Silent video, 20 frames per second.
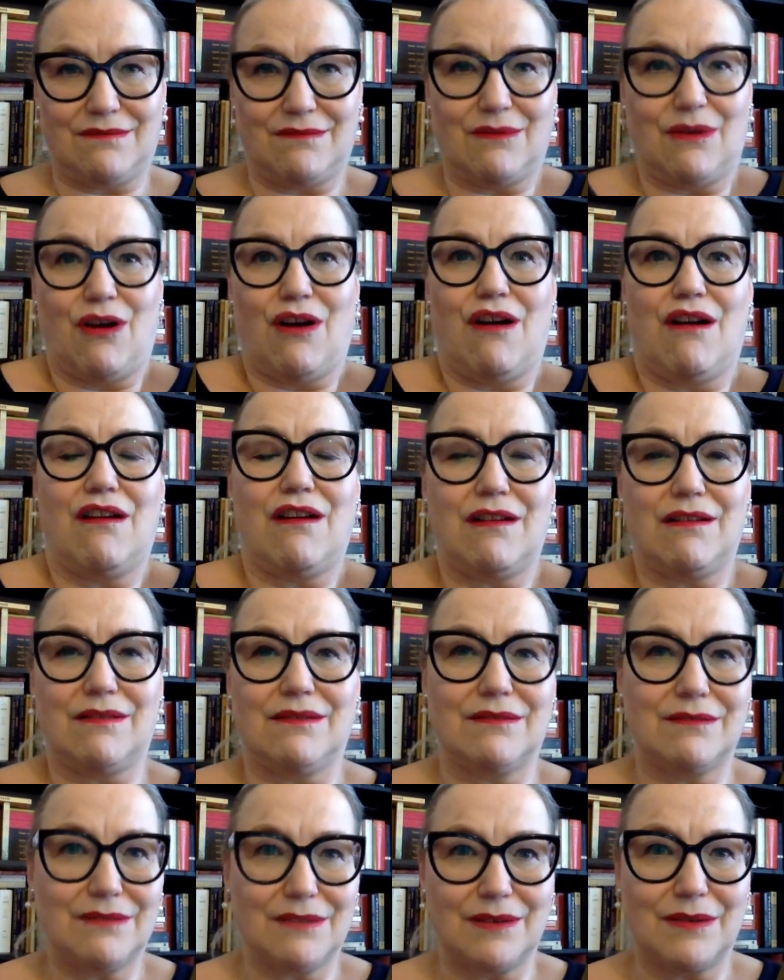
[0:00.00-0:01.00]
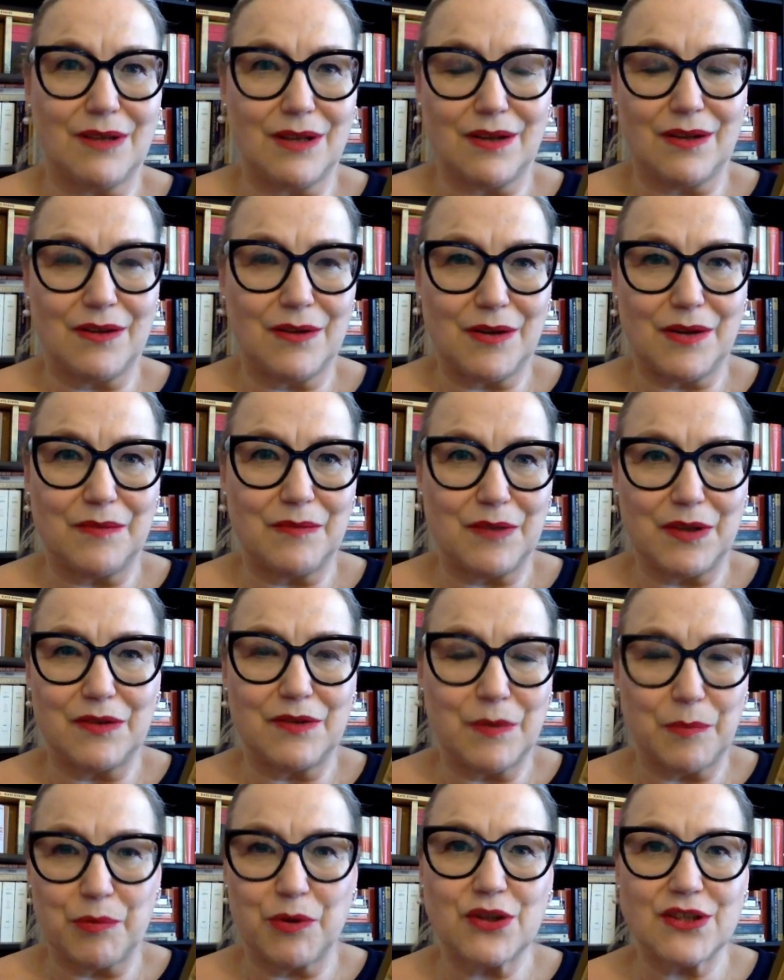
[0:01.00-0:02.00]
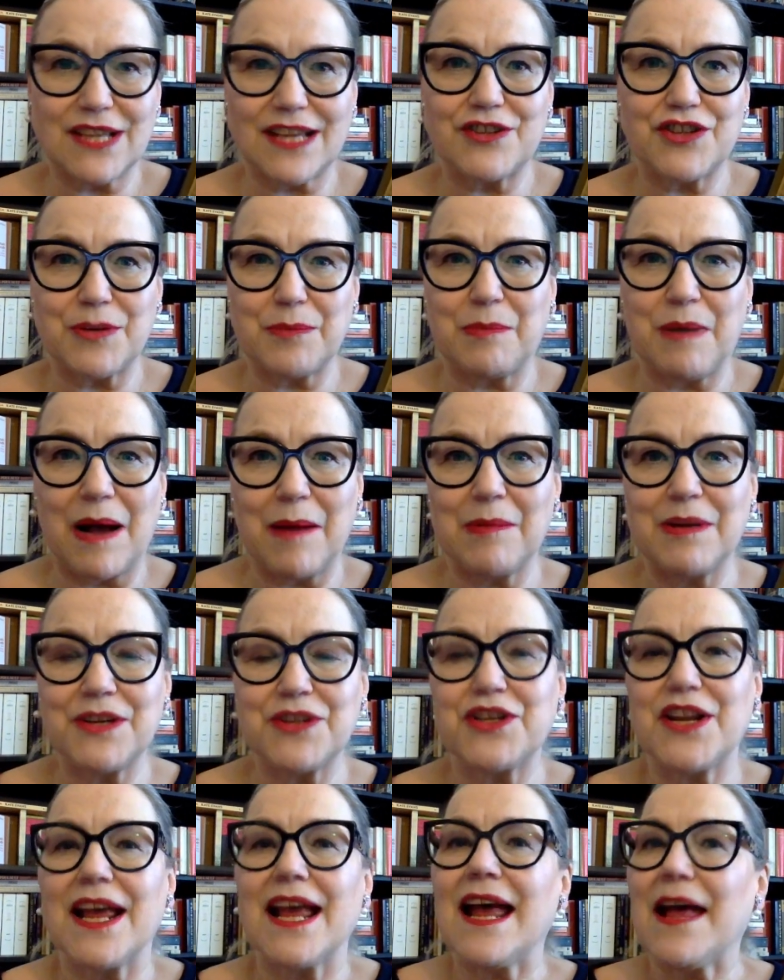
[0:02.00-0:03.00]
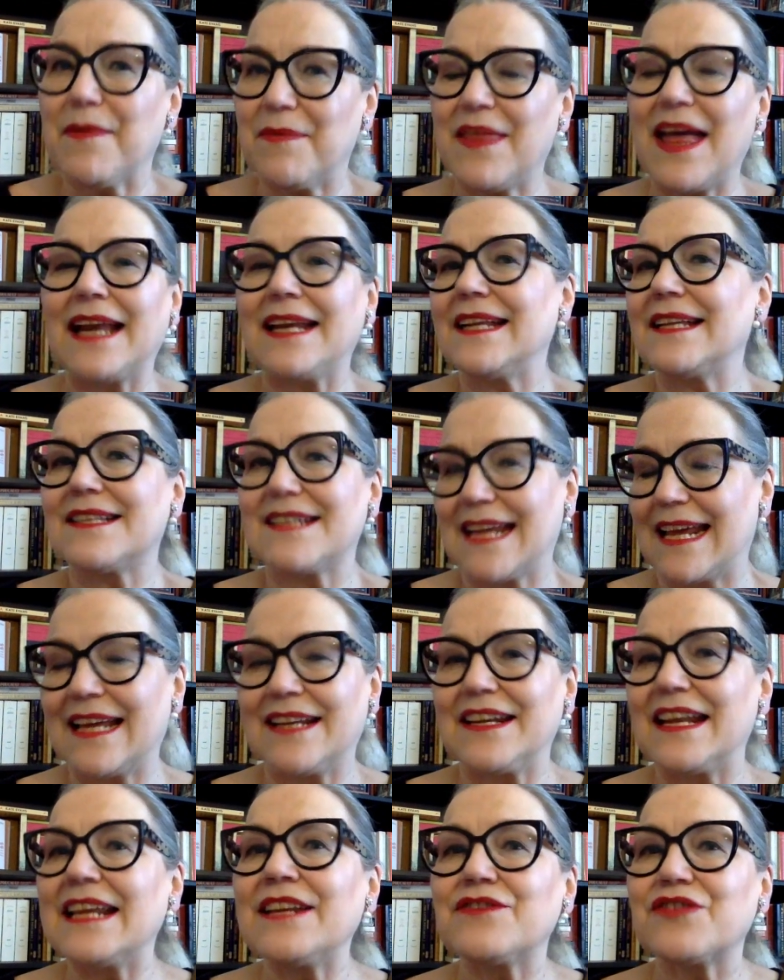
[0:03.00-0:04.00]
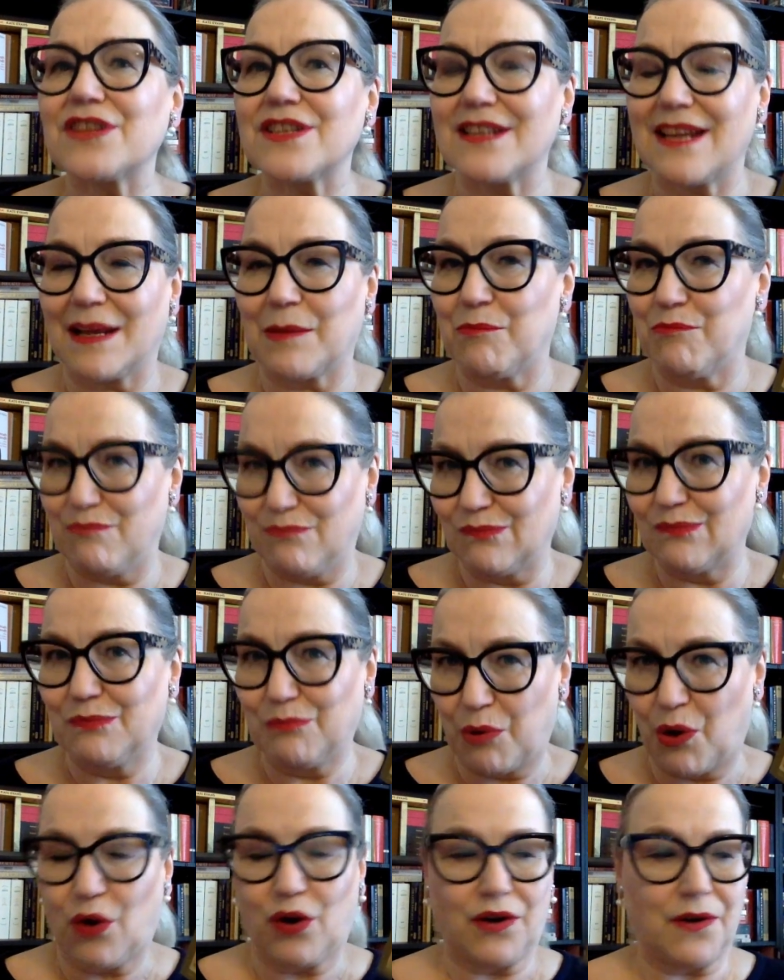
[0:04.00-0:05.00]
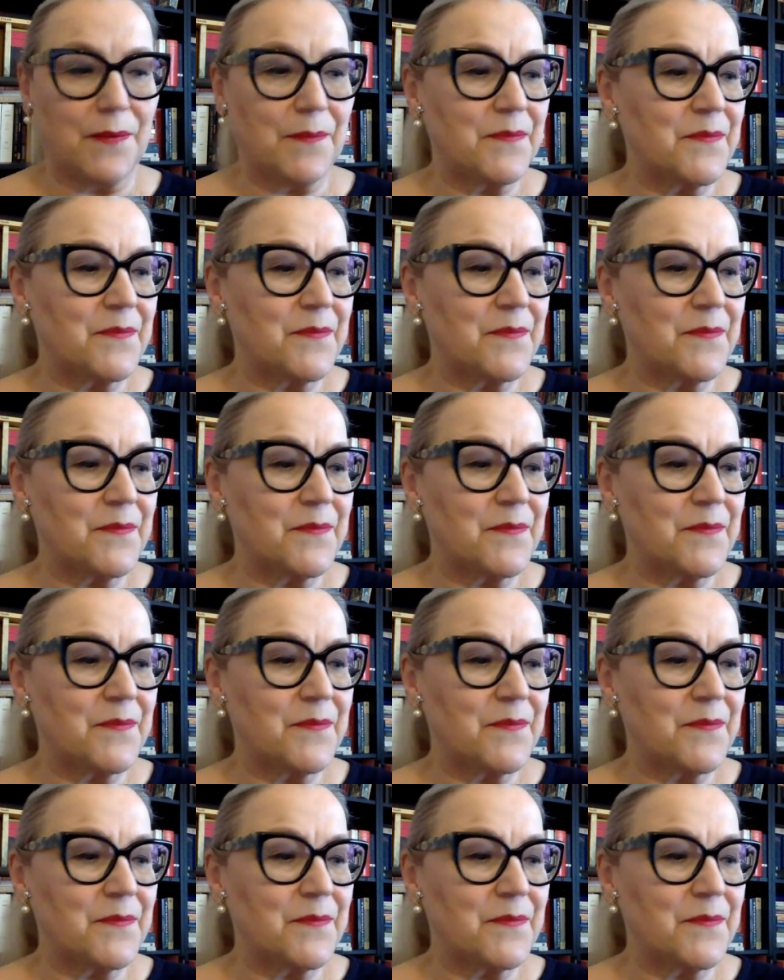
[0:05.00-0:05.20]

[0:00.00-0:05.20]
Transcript: her uh, the, the books that she published then it's an interesting book